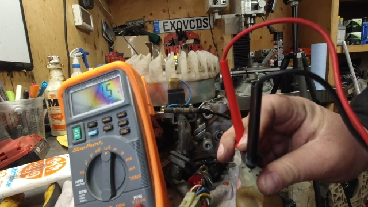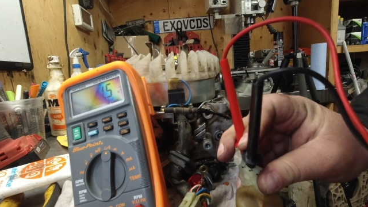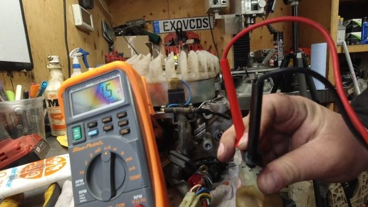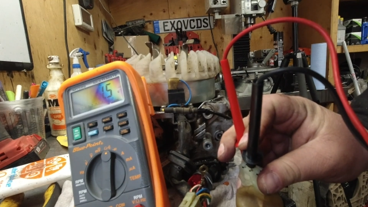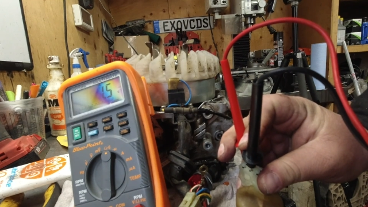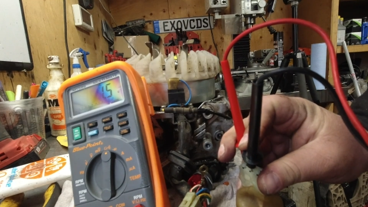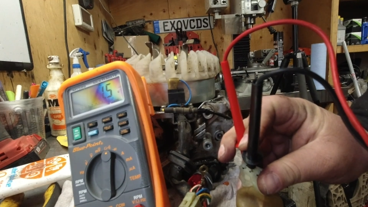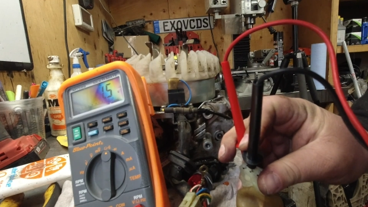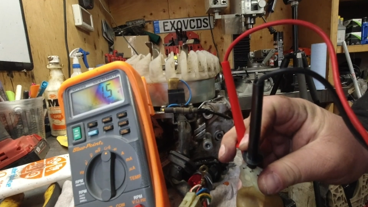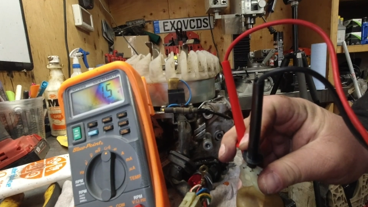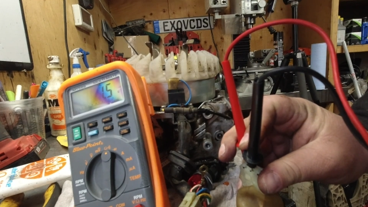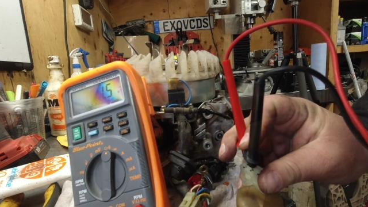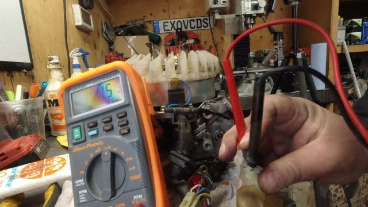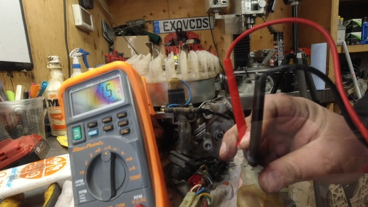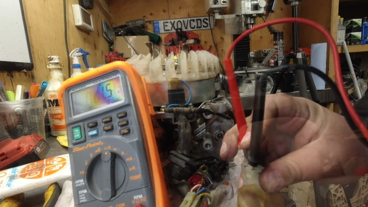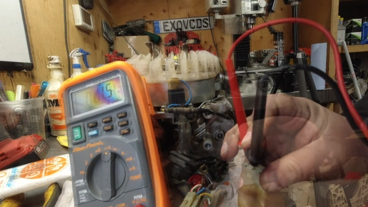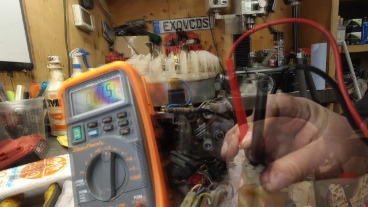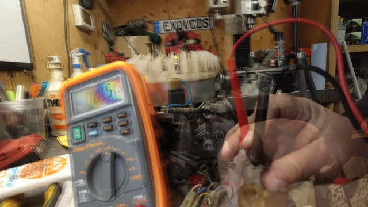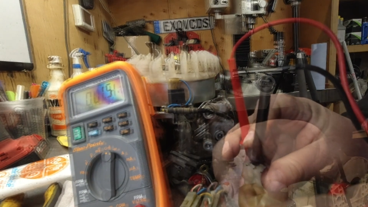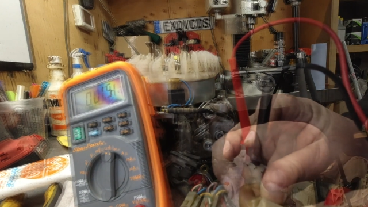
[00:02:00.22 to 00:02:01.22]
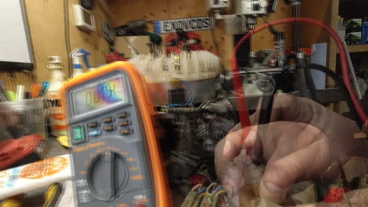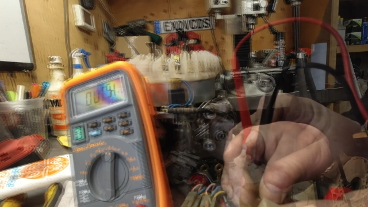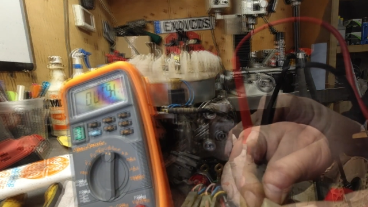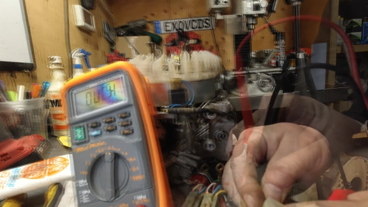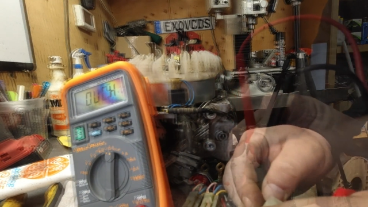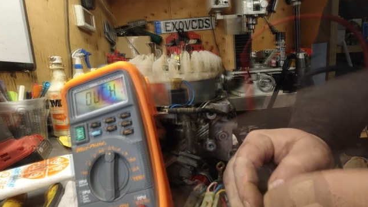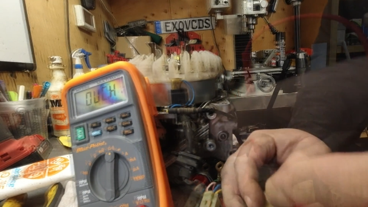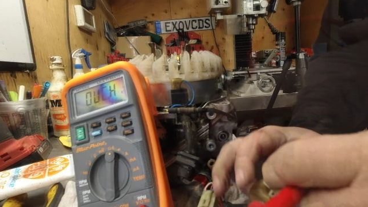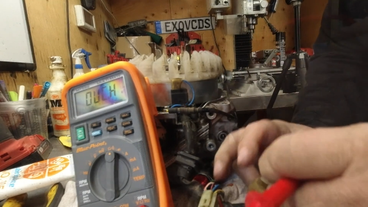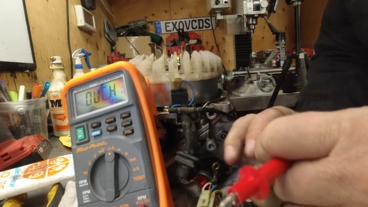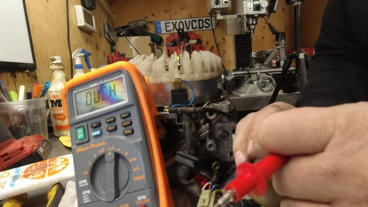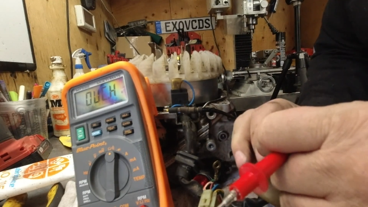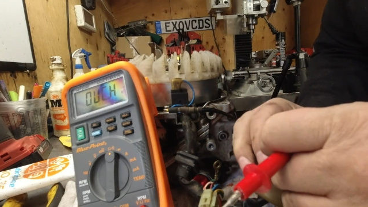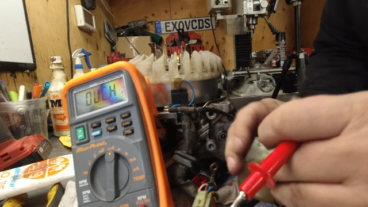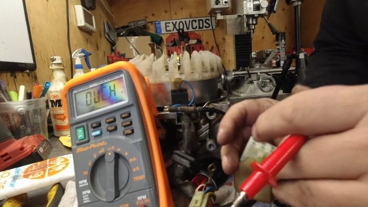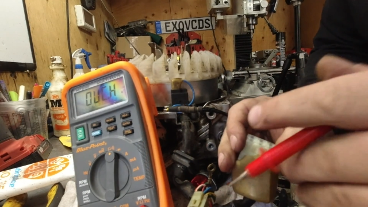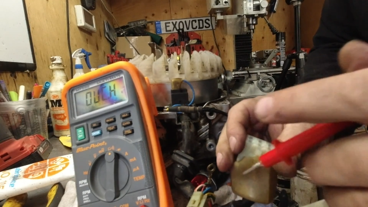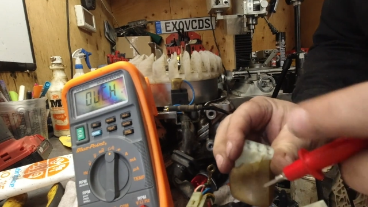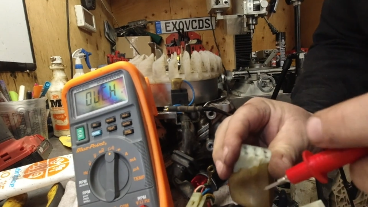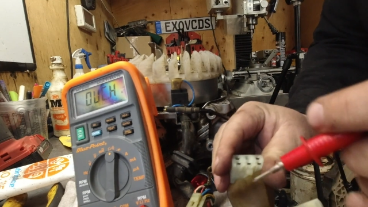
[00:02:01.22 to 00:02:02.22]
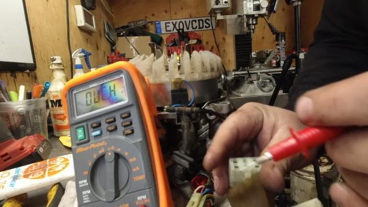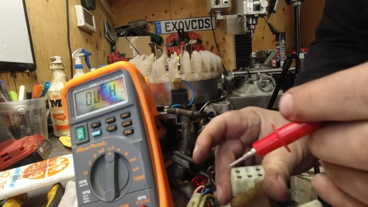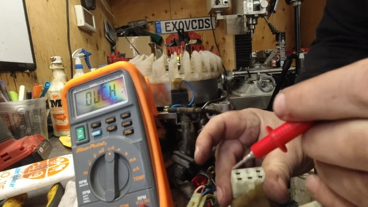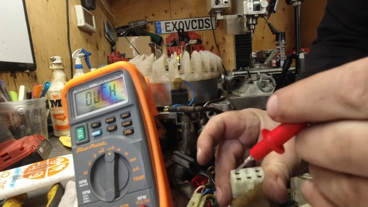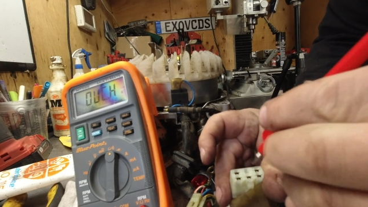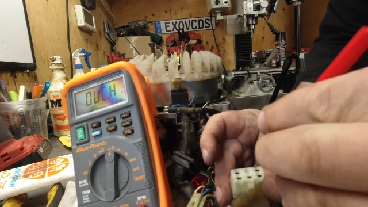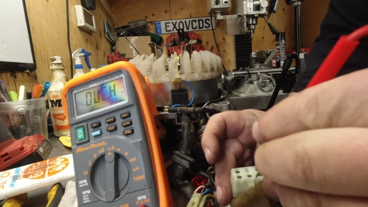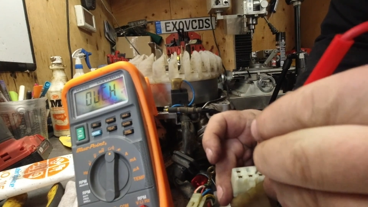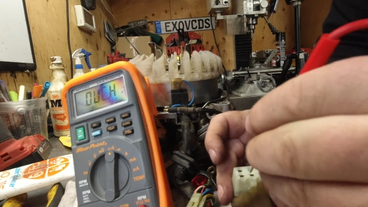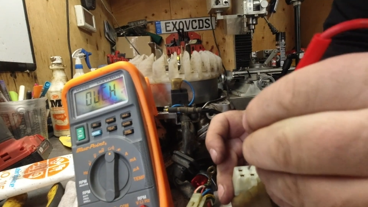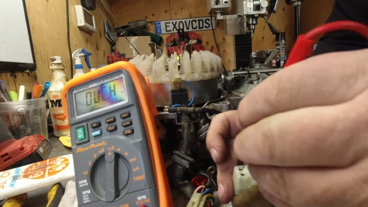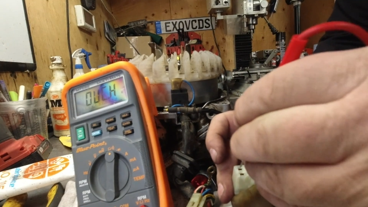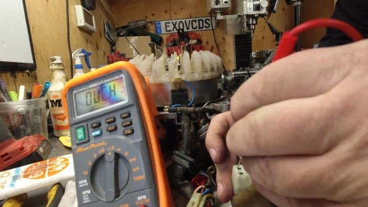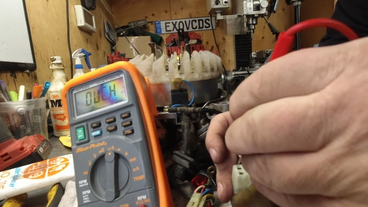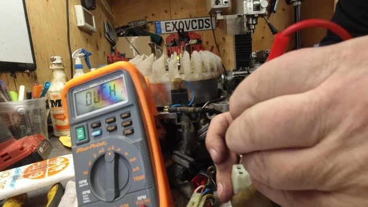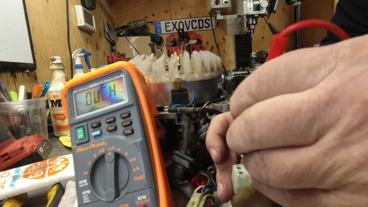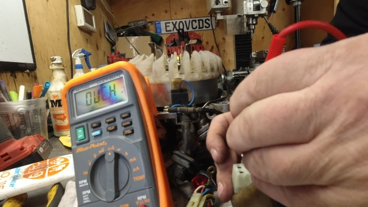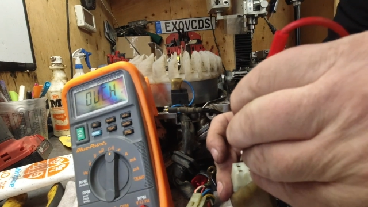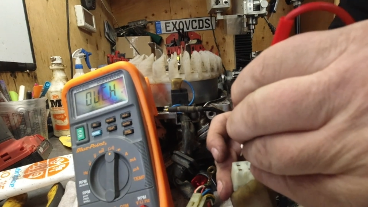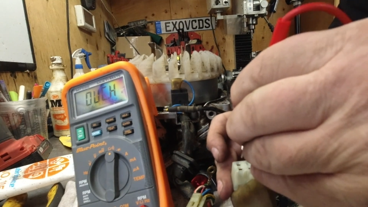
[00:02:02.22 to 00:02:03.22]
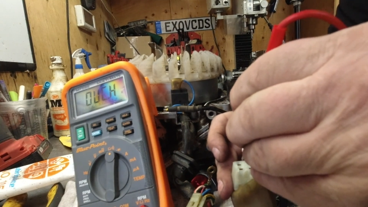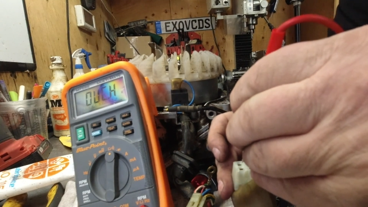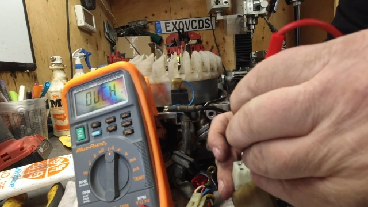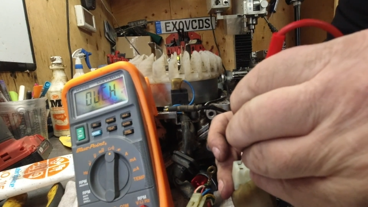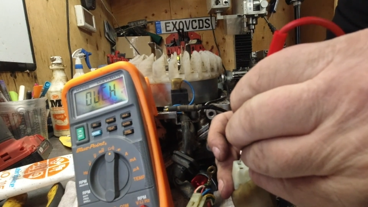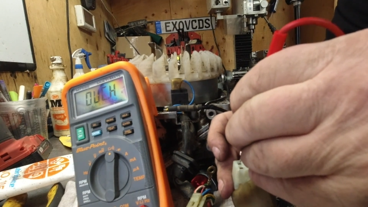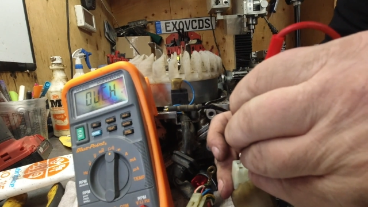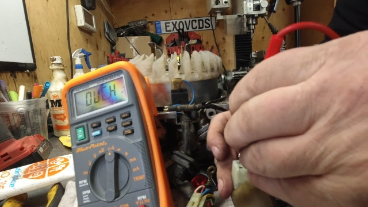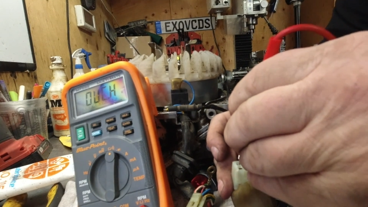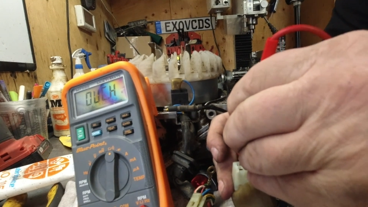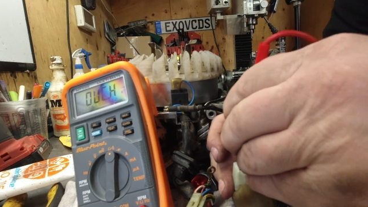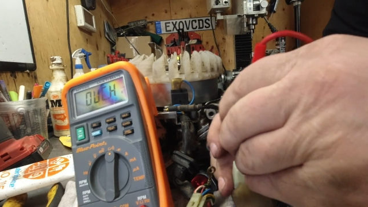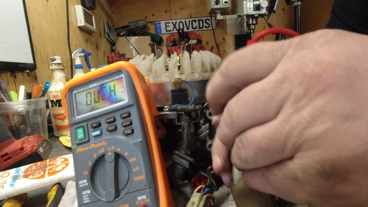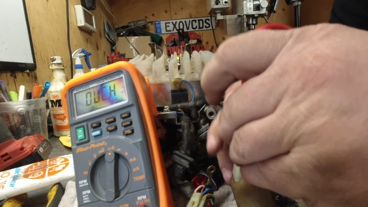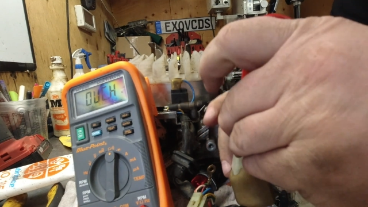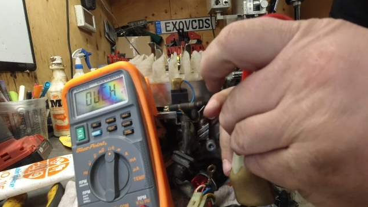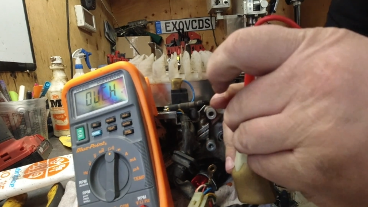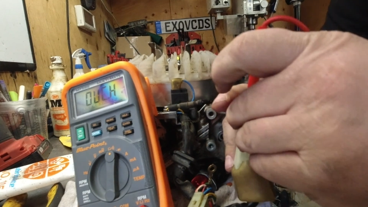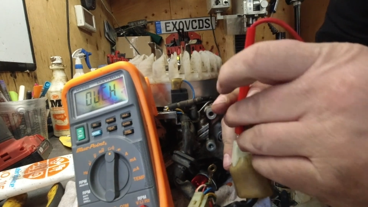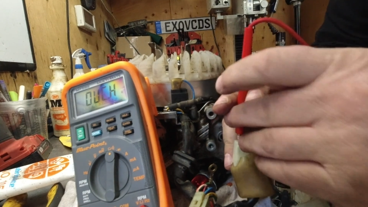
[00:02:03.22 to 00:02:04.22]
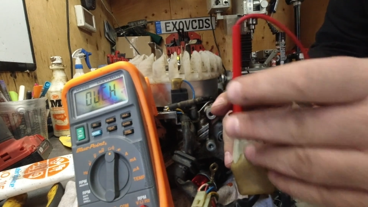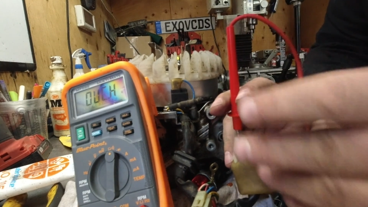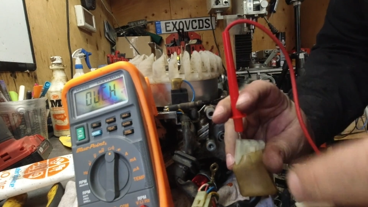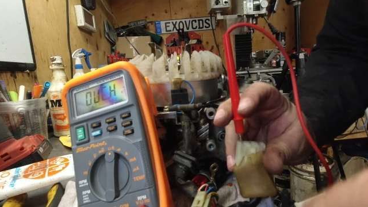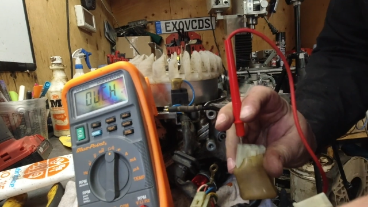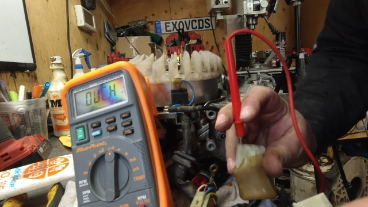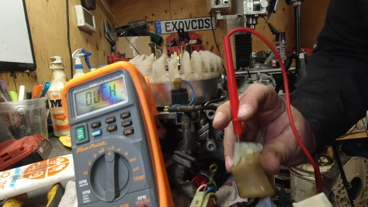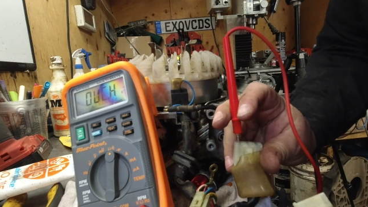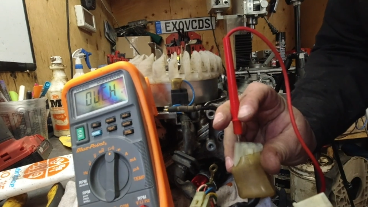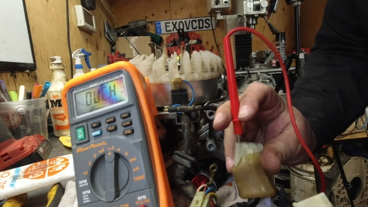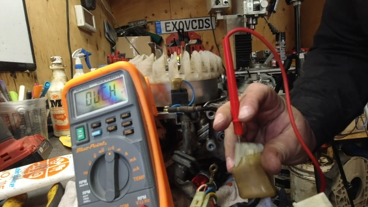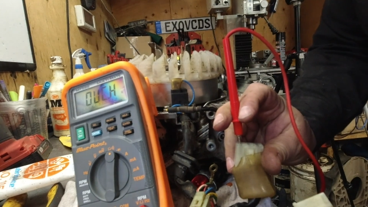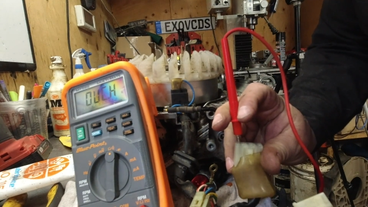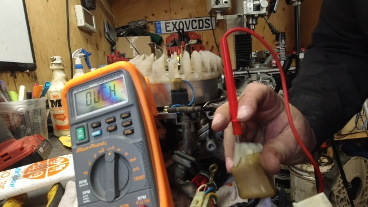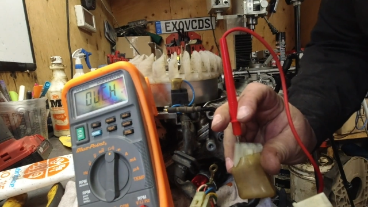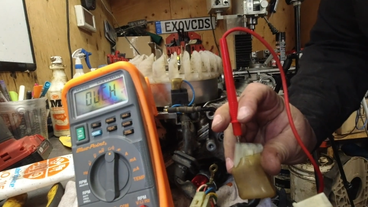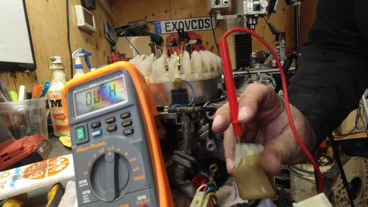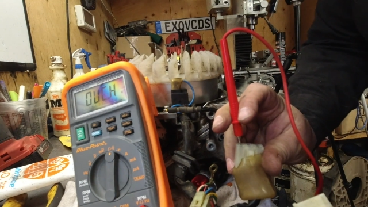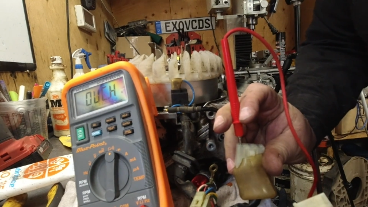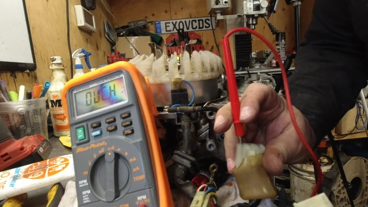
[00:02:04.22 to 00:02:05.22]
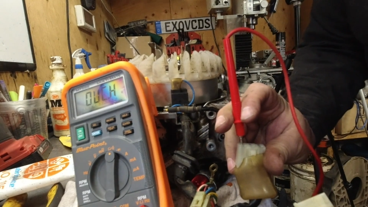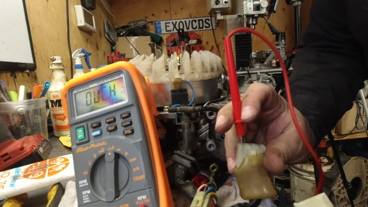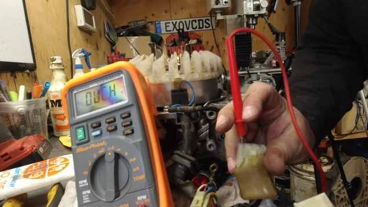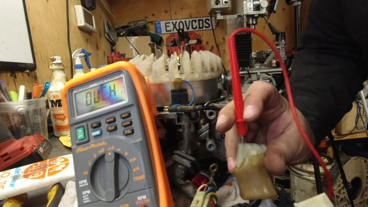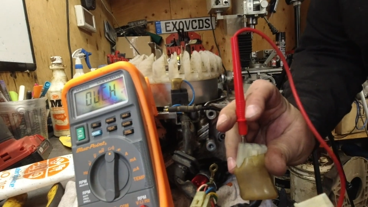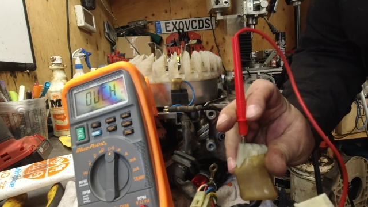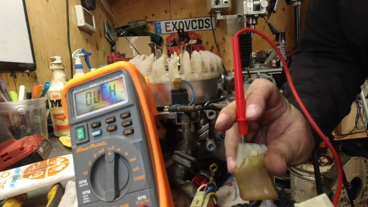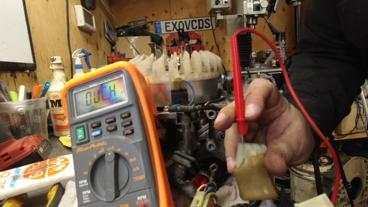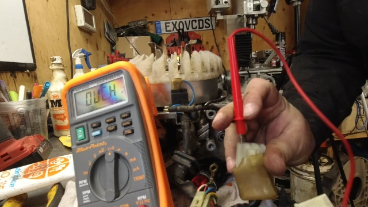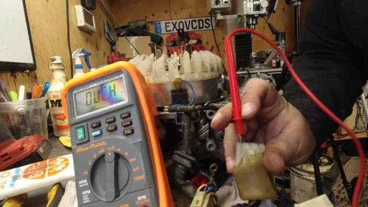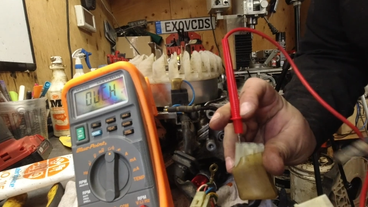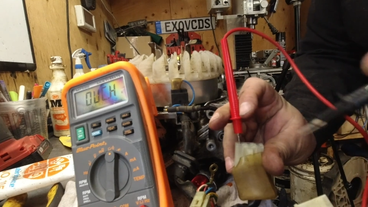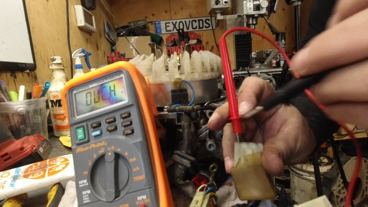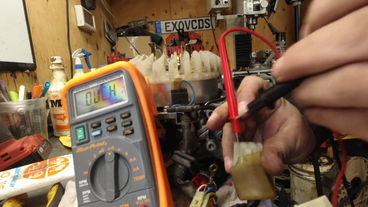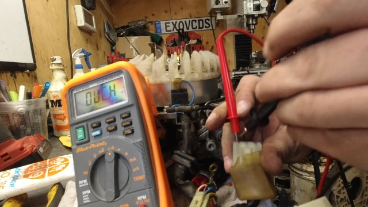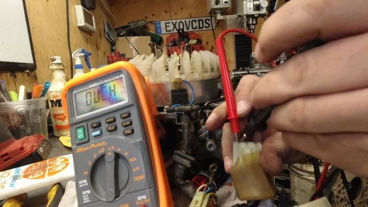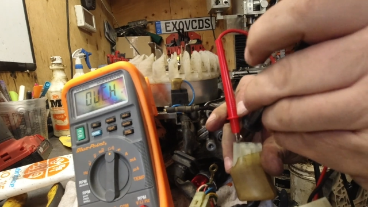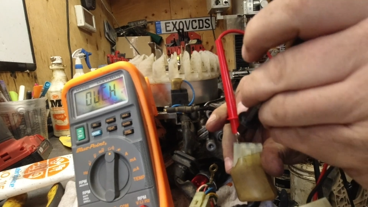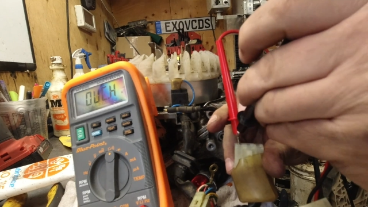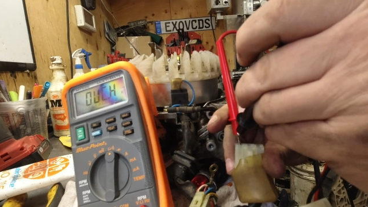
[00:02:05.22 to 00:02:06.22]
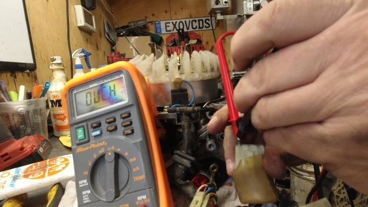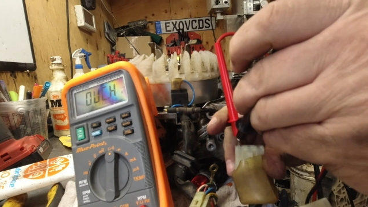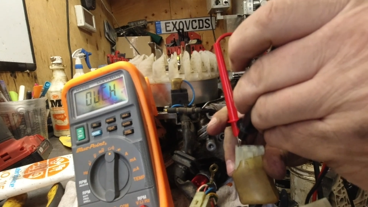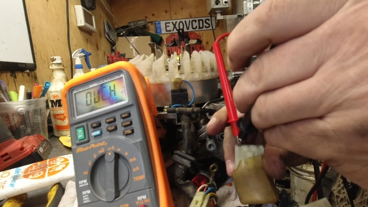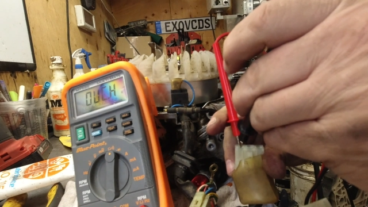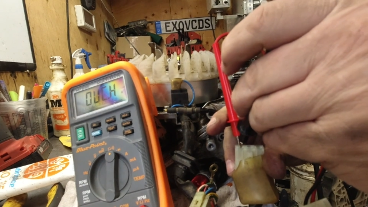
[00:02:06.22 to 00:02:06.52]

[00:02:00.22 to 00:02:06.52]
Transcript: [unreadable: no face in view]